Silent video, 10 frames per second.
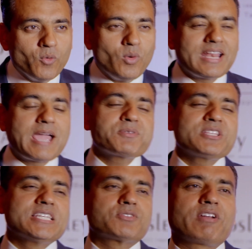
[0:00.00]
Well,
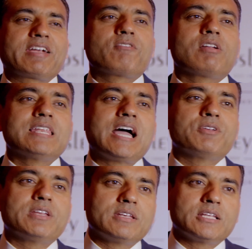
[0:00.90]
Apsley is very well
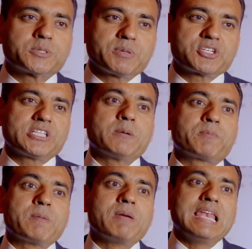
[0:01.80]
known, especially in
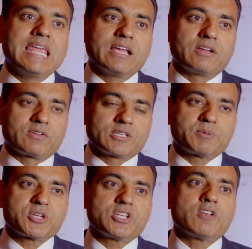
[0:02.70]
Premier League,
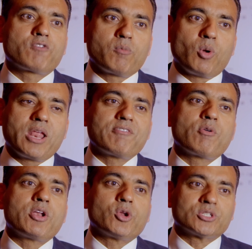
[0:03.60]
especially in football.
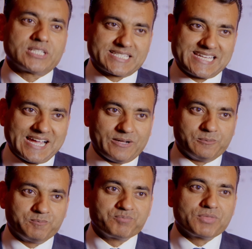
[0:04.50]
Everyone knows us now.
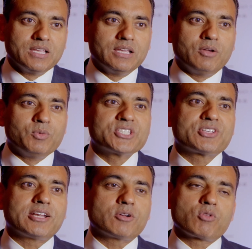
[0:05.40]
We
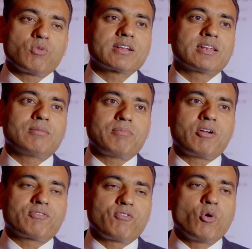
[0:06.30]
started with one club
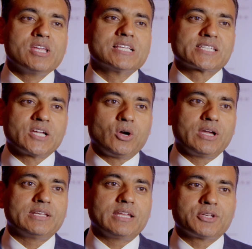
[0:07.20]
about 4 years ago,
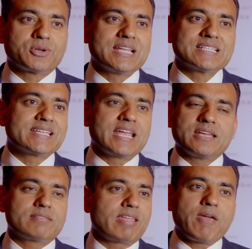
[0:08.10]
and in today's
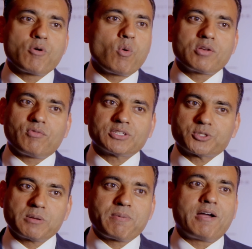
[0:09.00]
day, everyone wants
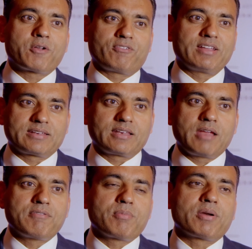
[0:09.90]
to be part of it.
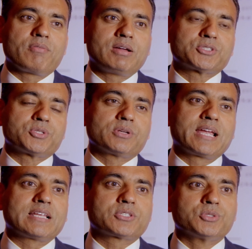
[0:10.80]
Everybody wants to
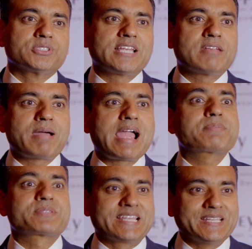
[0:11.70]
get their suits done by
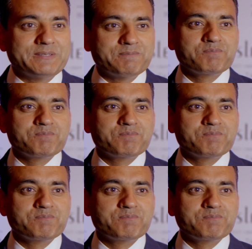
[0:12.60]
Apsley.